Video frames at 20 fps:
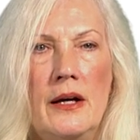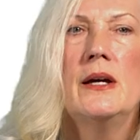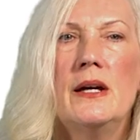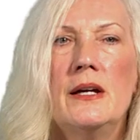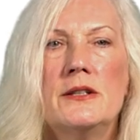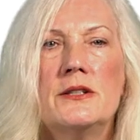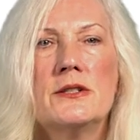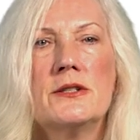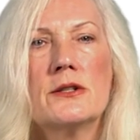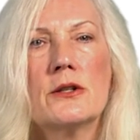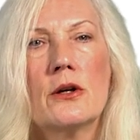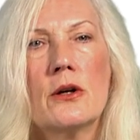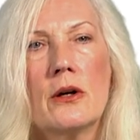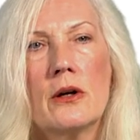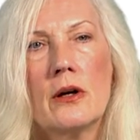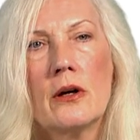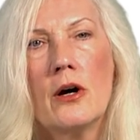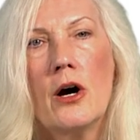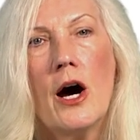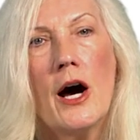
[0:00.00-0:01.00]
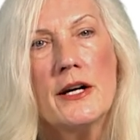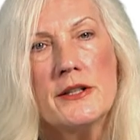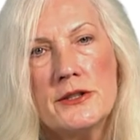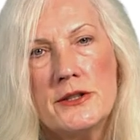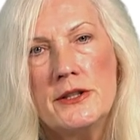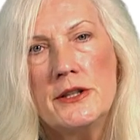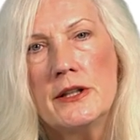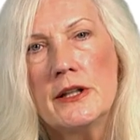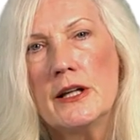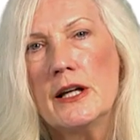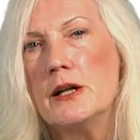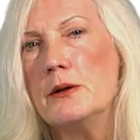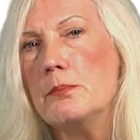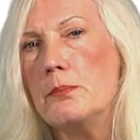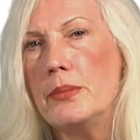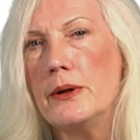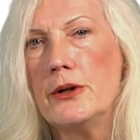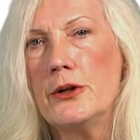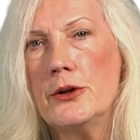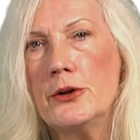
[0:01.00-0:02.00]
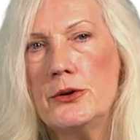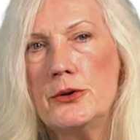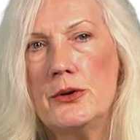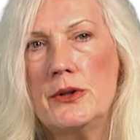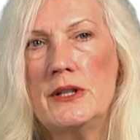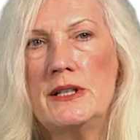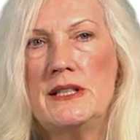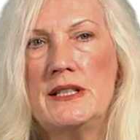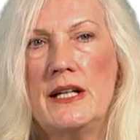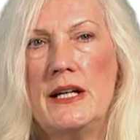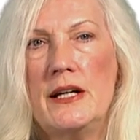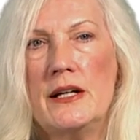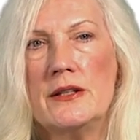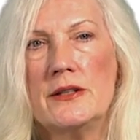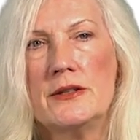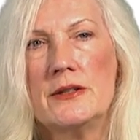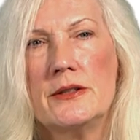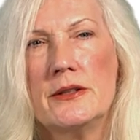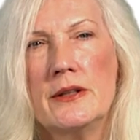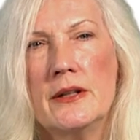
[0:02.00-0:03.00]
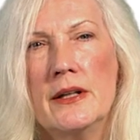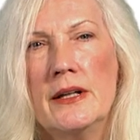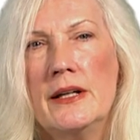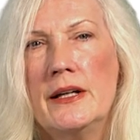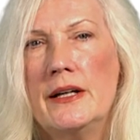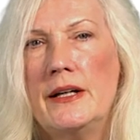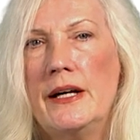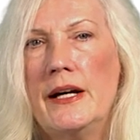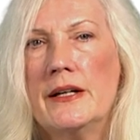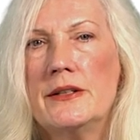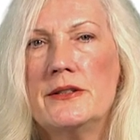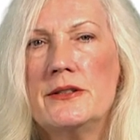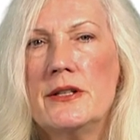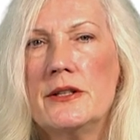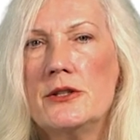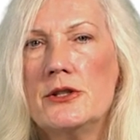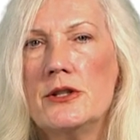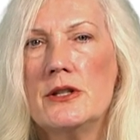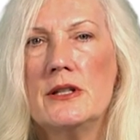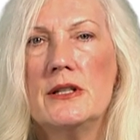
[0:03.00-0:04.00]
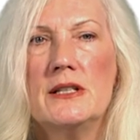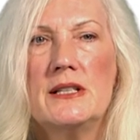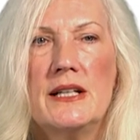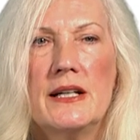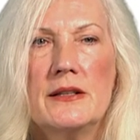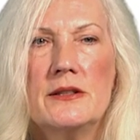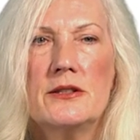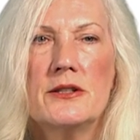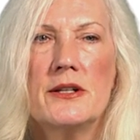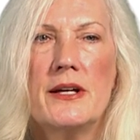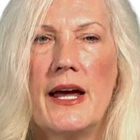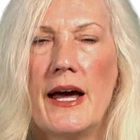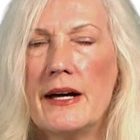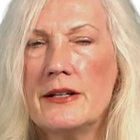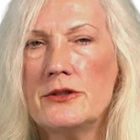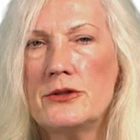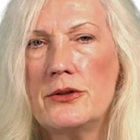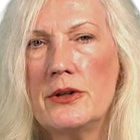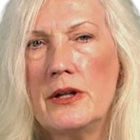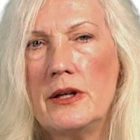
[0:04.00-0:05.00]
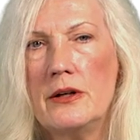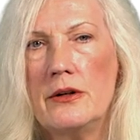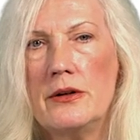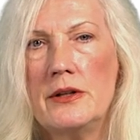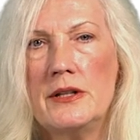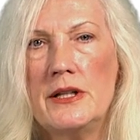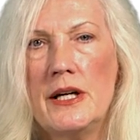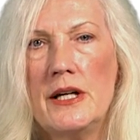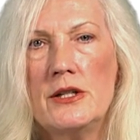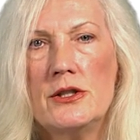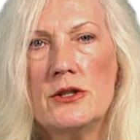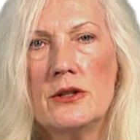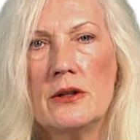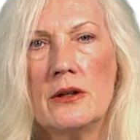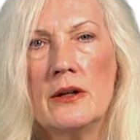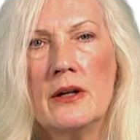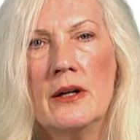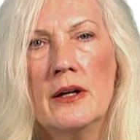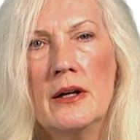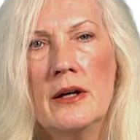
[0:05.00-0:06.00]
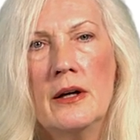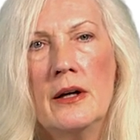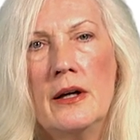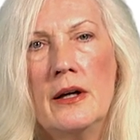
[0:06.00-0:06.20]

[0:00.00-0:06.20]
It's caustic and bitter to the taste. It has such intense gastric irritation.